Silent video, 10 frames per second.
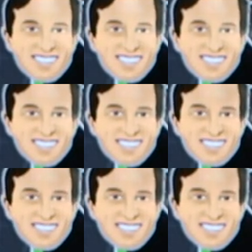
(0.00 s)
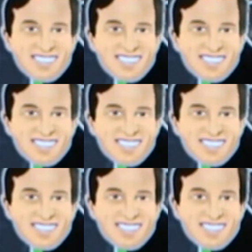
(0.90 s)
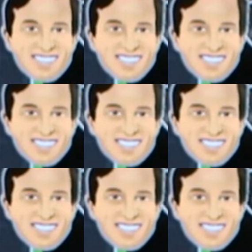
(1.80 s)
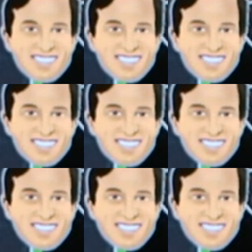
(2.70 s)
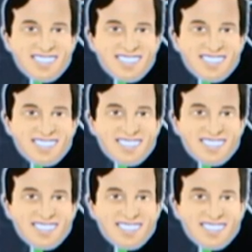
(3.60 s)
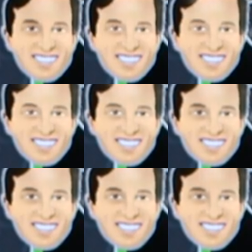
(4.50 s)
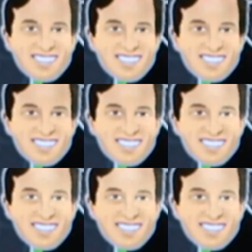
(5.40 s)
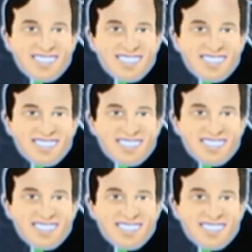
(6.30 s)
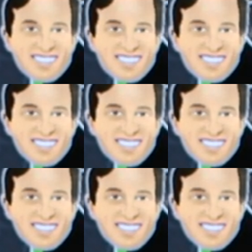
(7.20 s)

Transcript: [no speech]